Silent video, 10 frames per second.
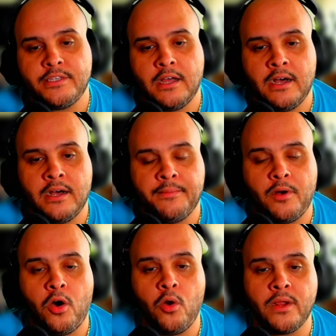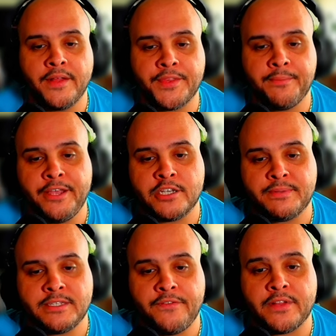O Gundam here
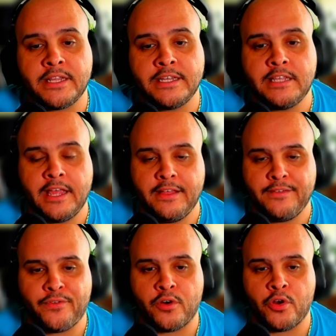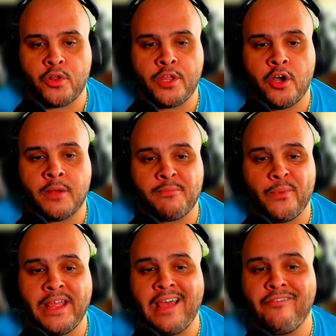specifically for early on, but
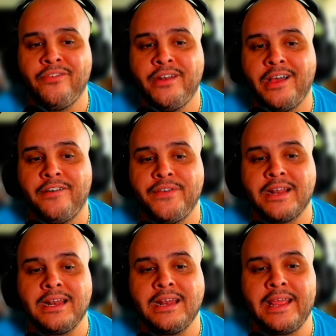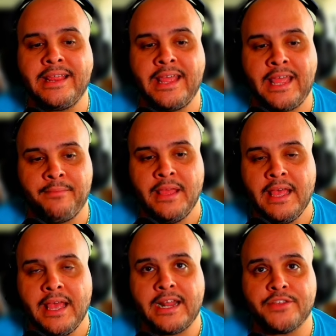we have nothing late game.
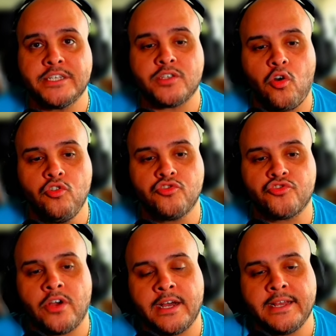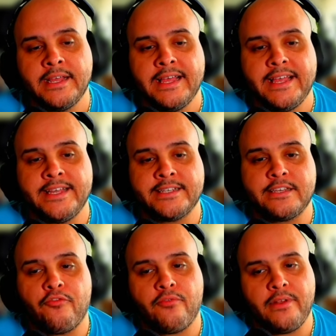And now this Ultron
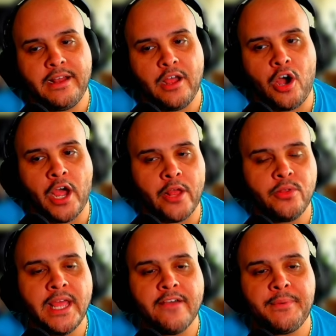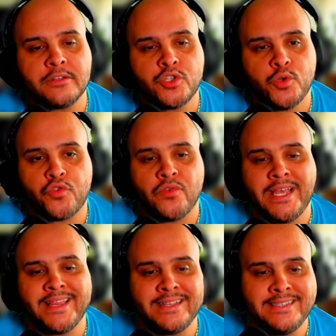is, I only have about 2 or
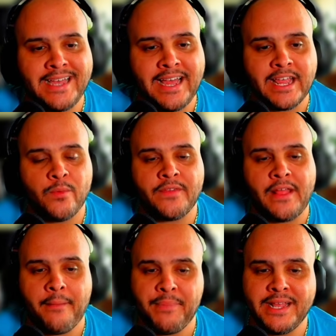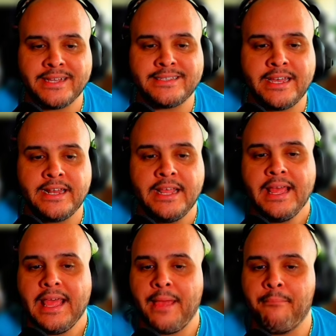3 in the deck, and with that being said,
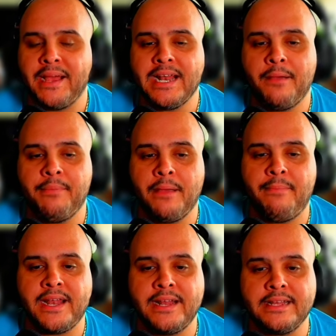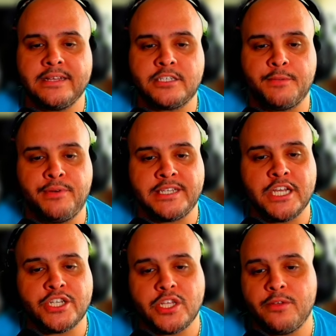it might not be a bad idea to
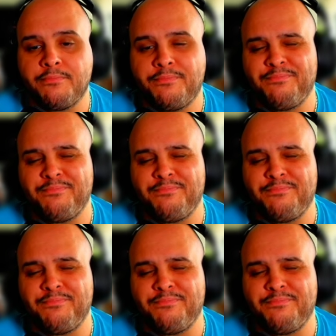potentially